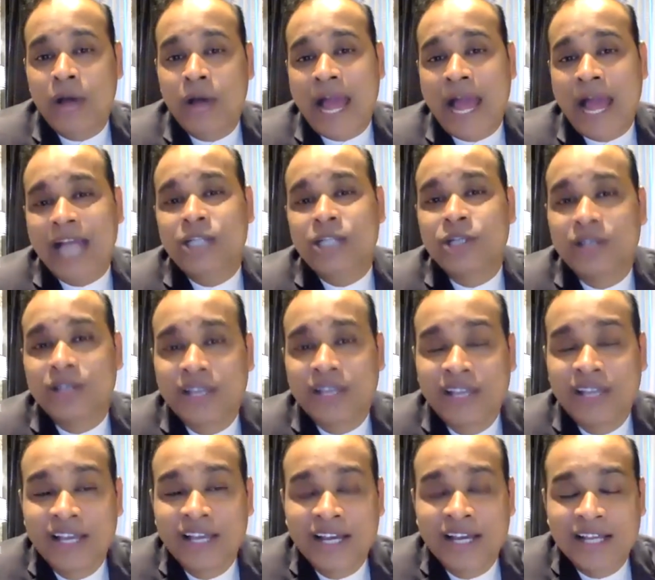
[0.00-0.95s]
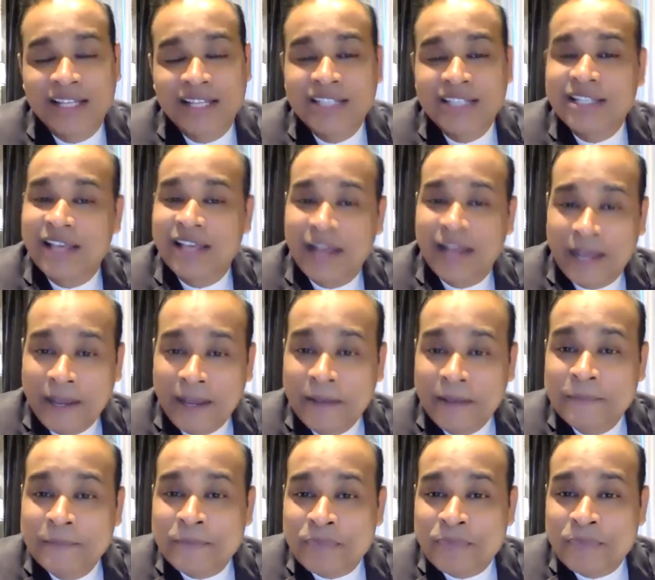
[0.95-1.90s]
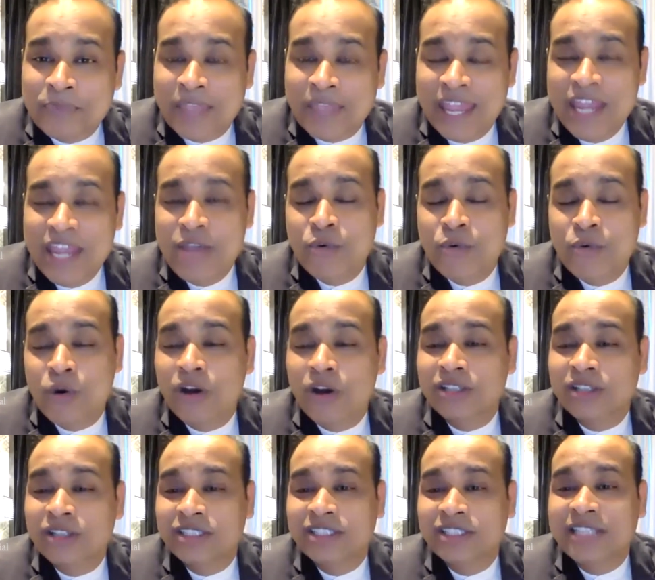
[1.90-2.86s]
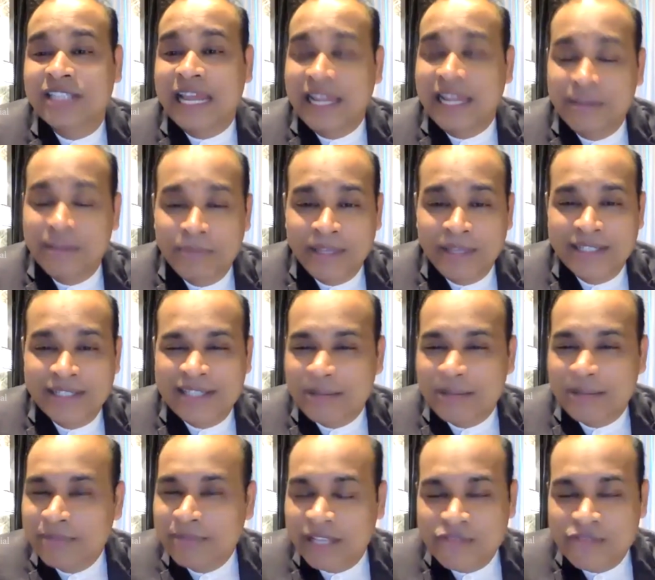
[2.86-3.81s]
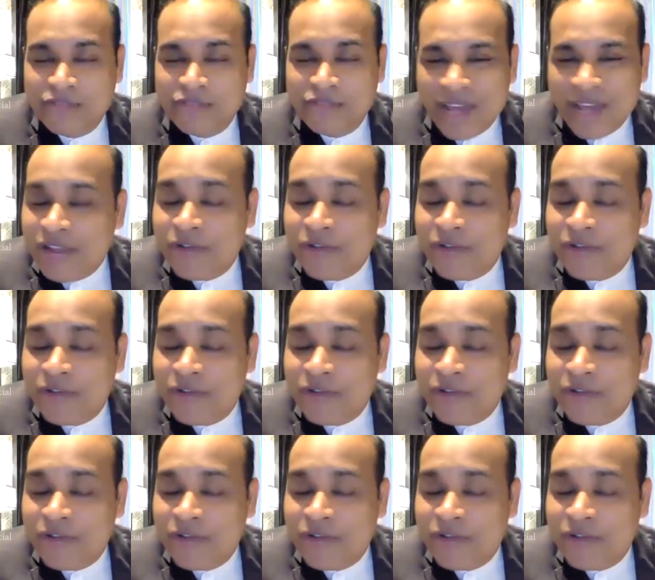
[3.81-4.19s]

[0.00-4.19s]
Actually, this guy, he was telling me something very,